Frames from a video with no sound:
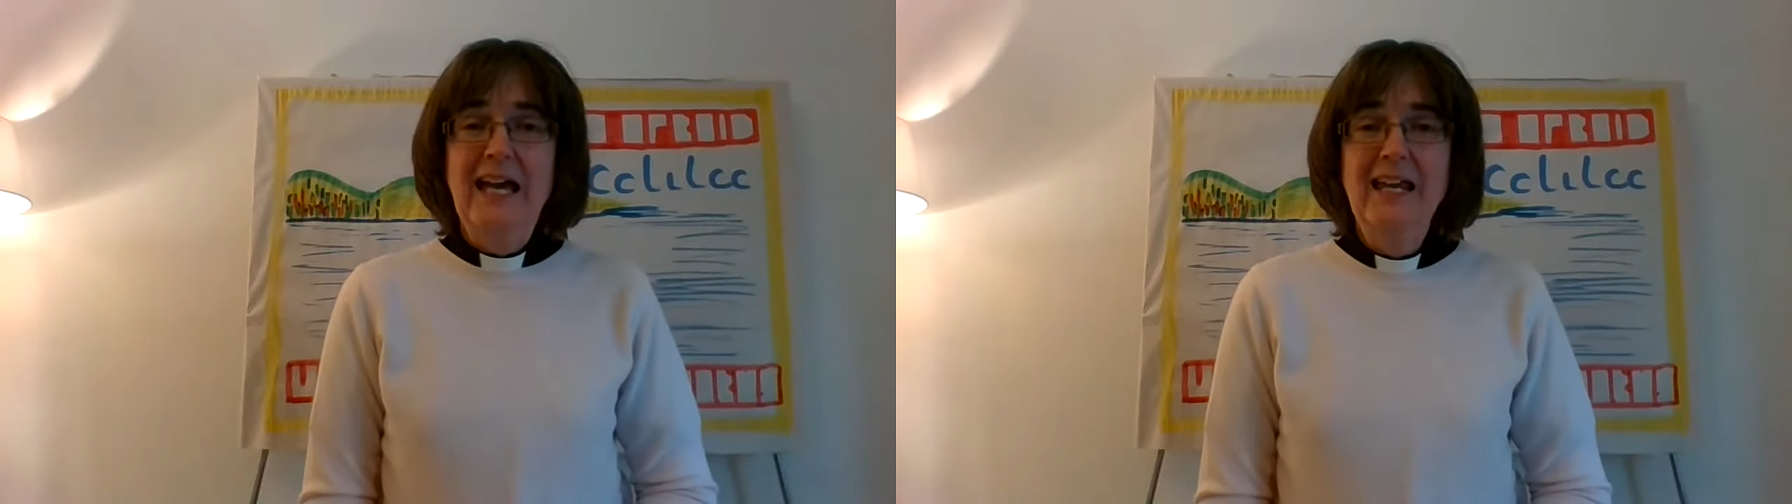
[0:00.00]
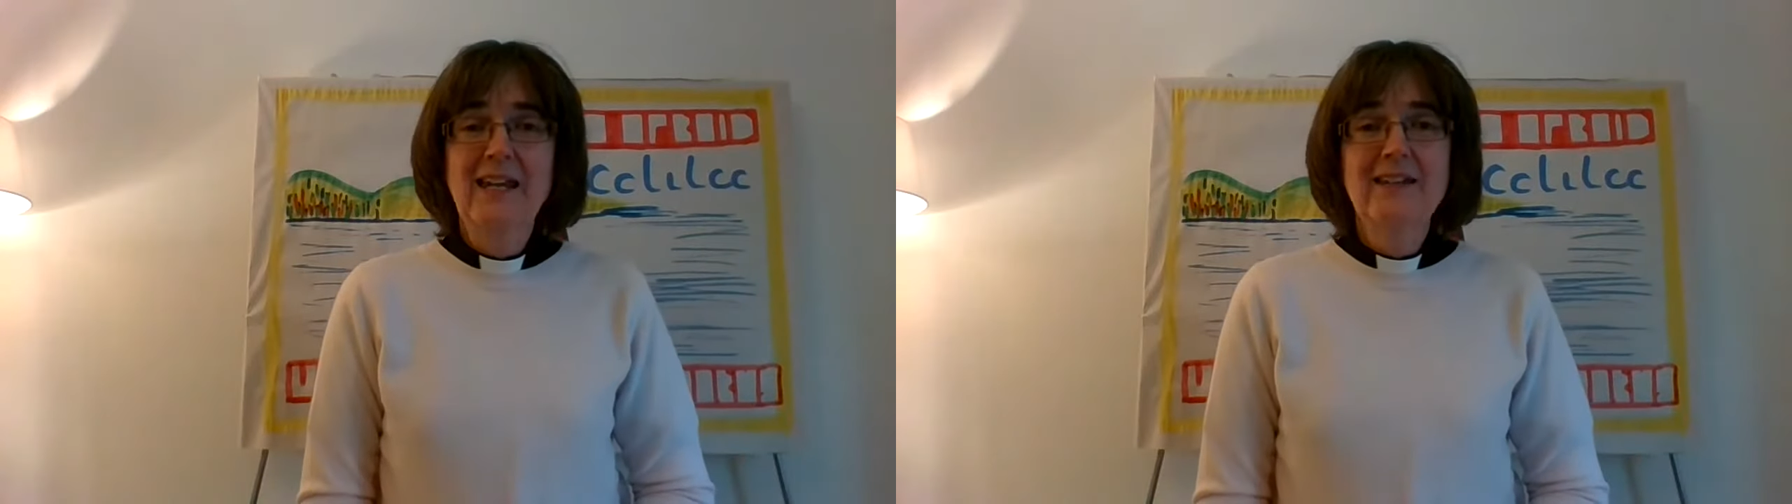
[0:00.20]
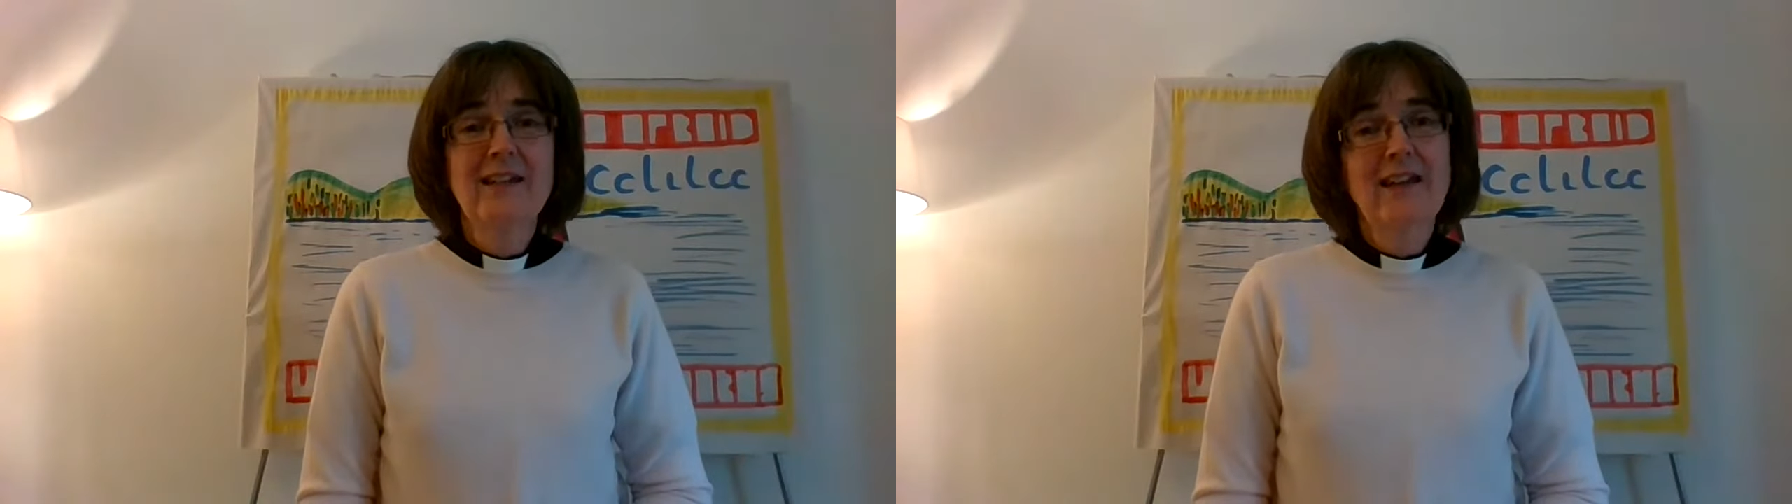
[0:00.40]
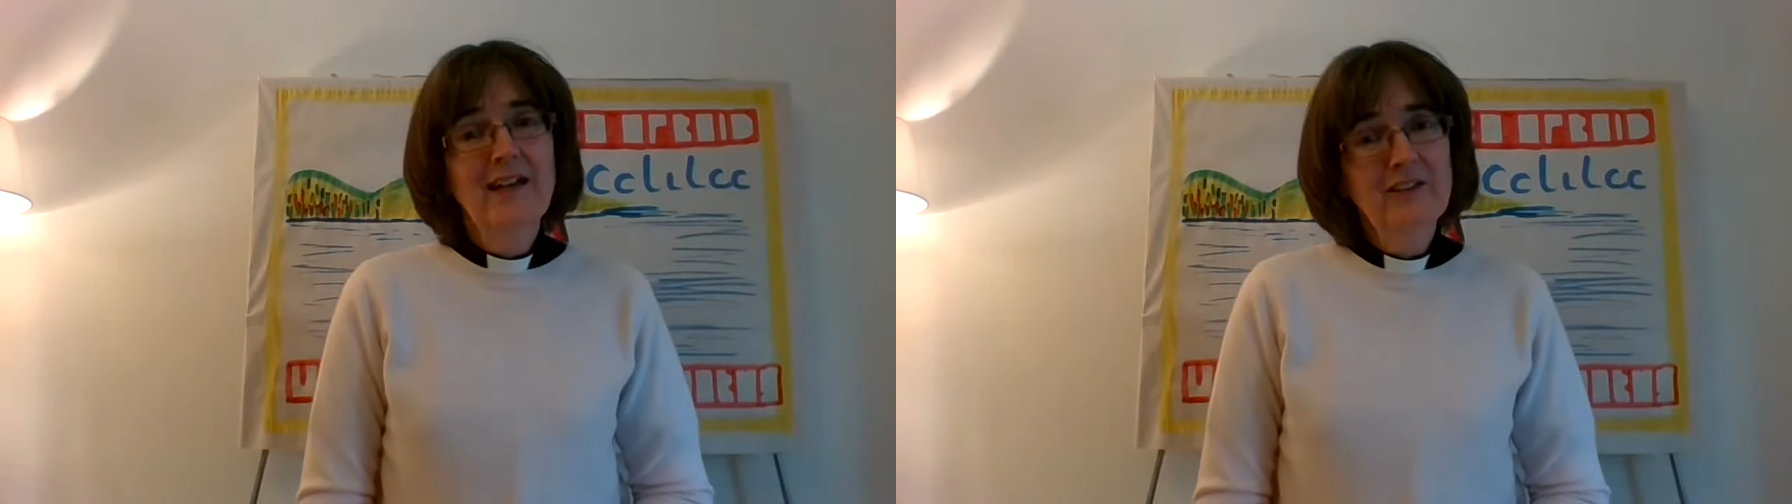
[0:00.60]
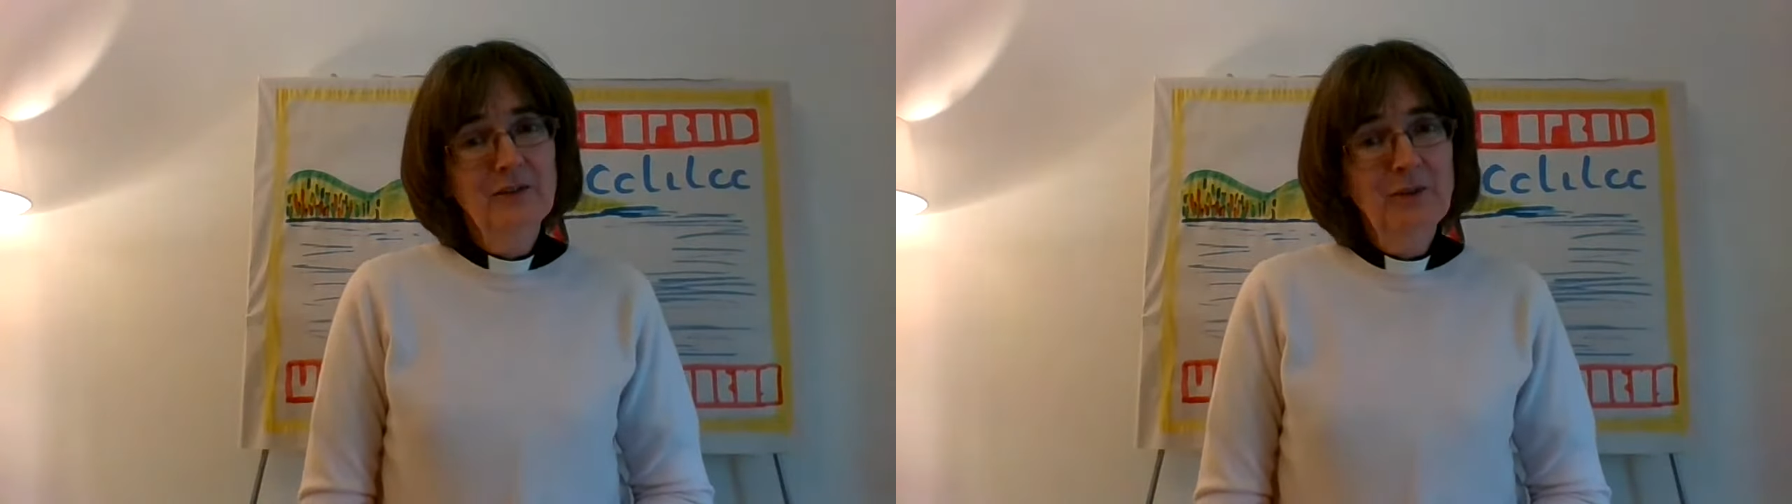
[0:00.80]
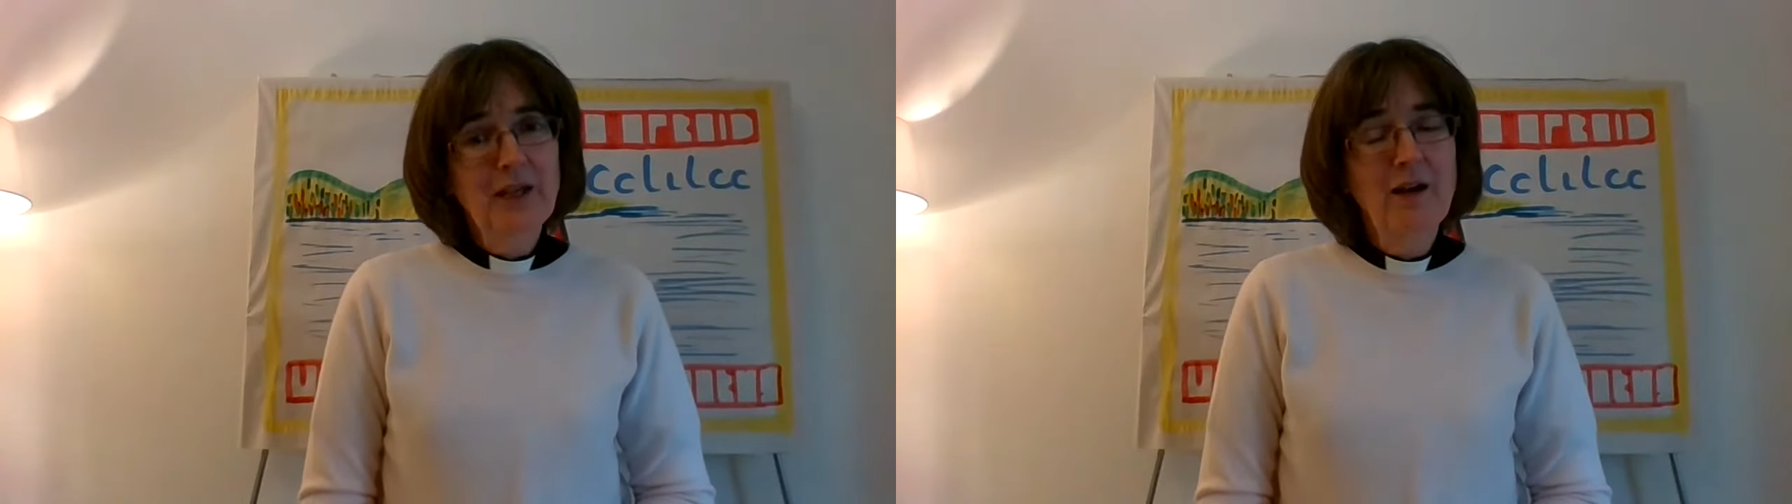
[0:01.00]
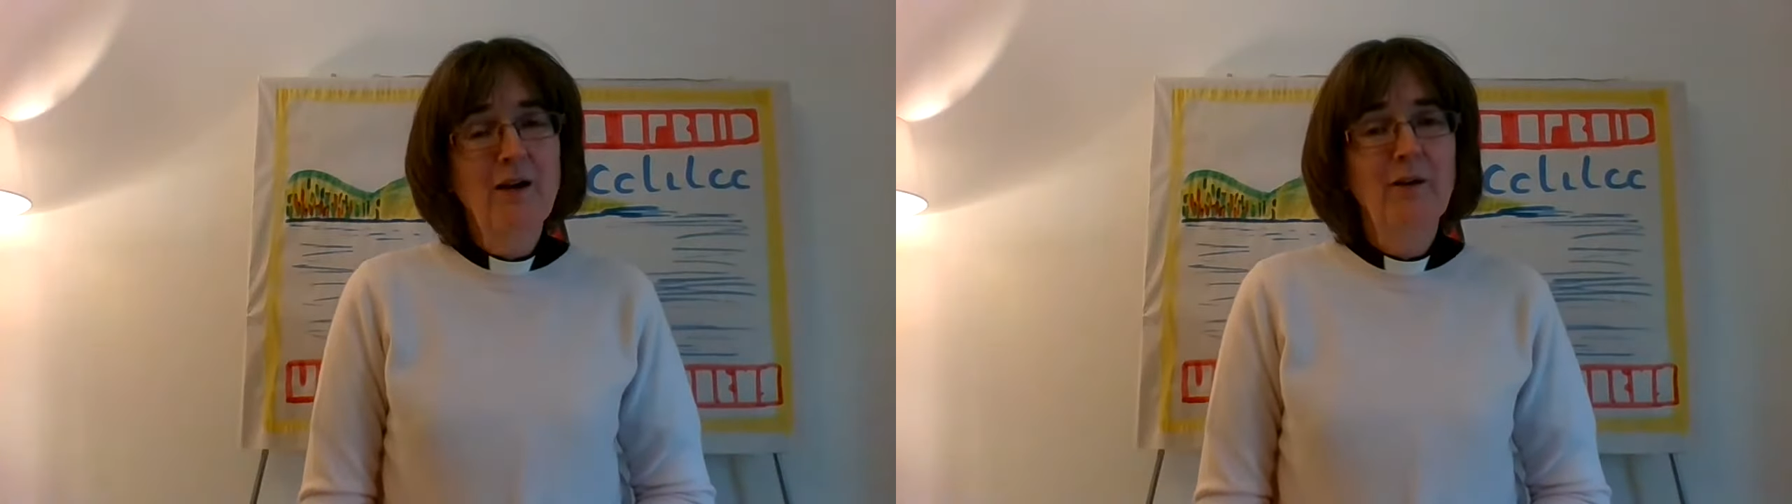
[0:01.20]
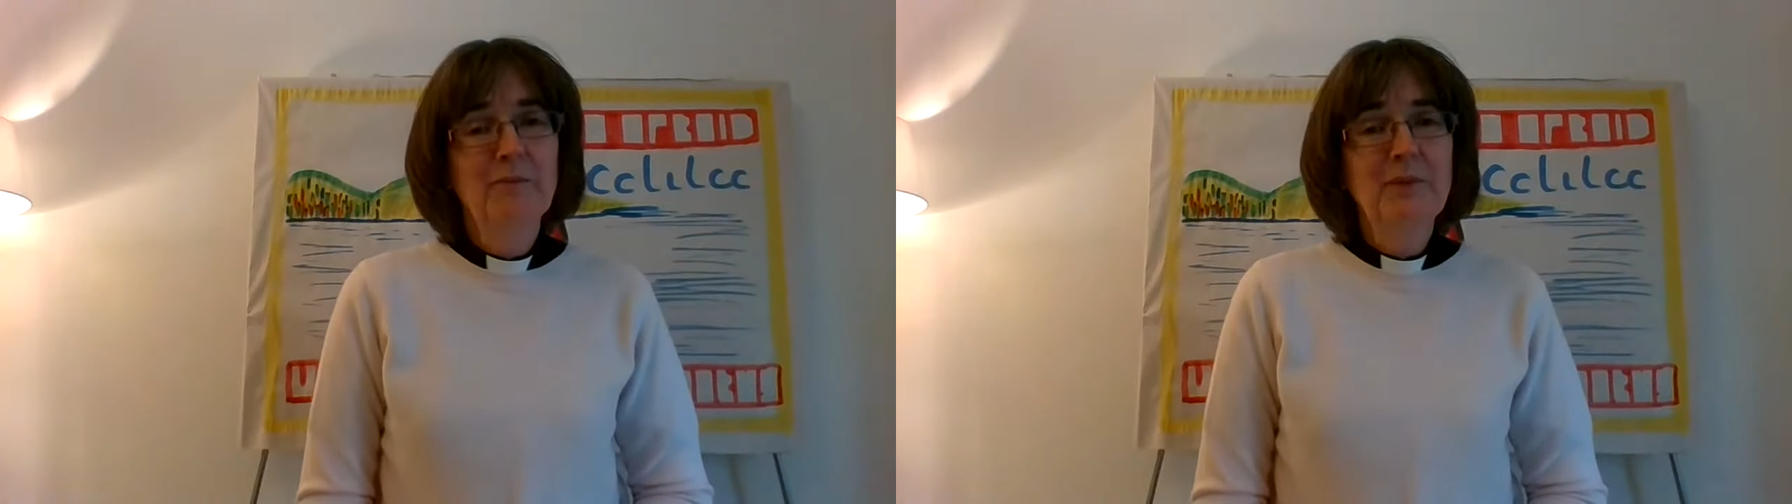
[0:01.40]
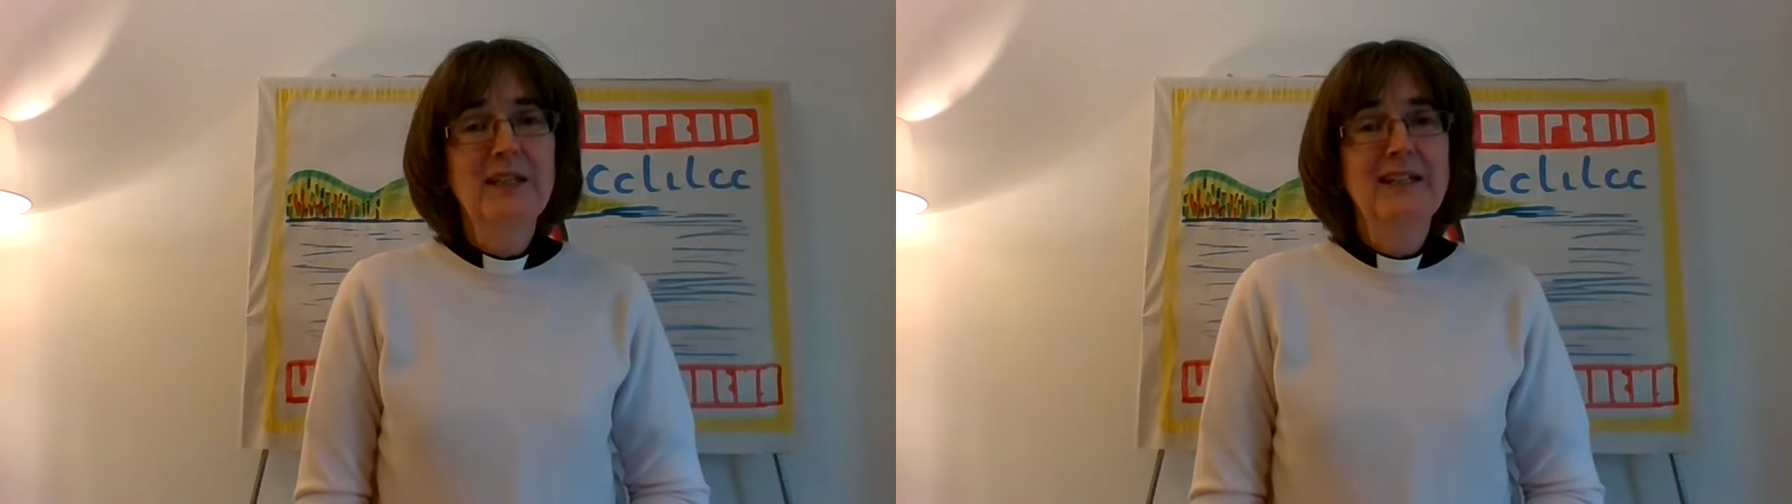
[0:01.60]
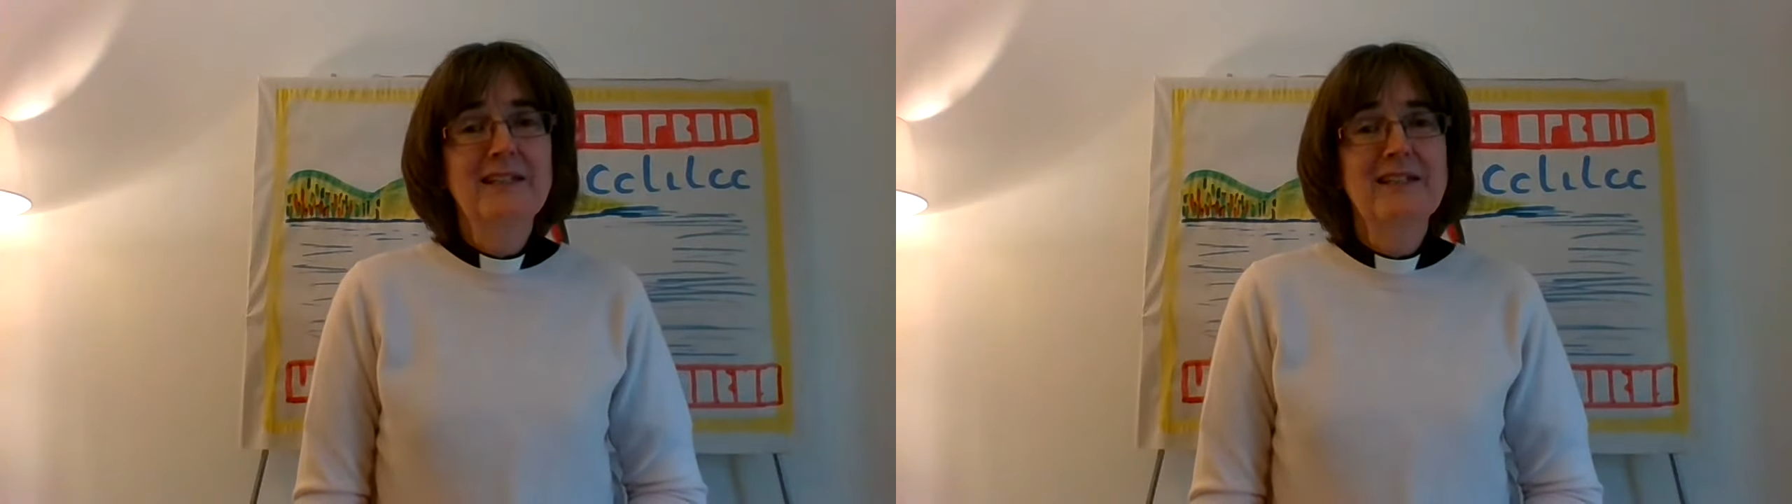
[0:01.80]
and as we can't
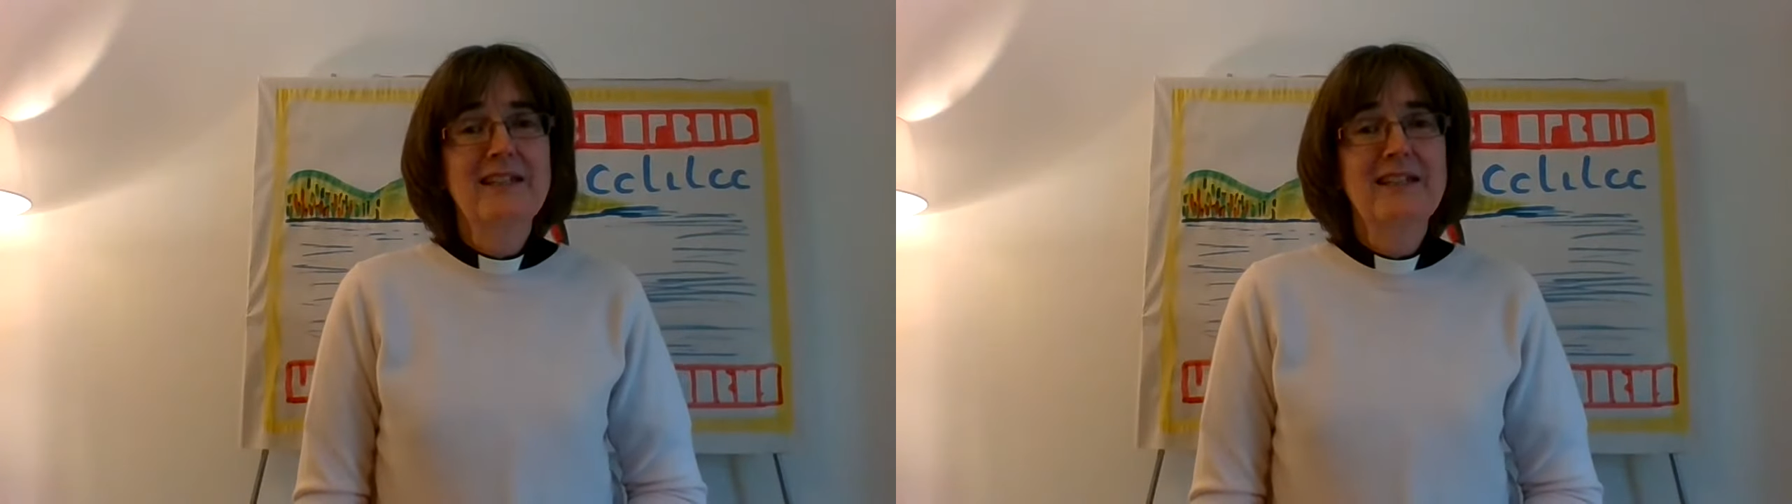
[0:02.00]
meet